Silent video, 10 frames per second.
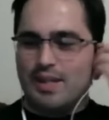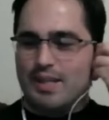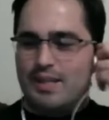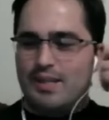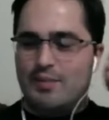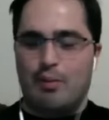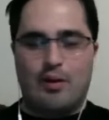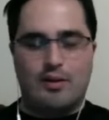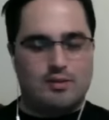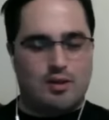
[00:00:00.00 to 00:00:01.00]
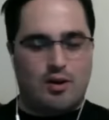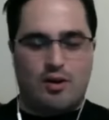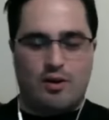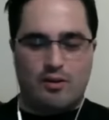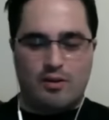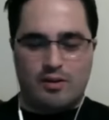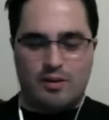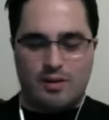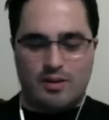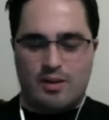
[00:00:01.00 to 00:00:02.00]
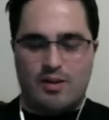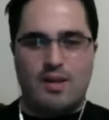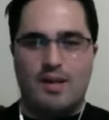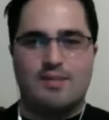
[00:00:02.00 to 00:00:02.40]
these parts are they're, it's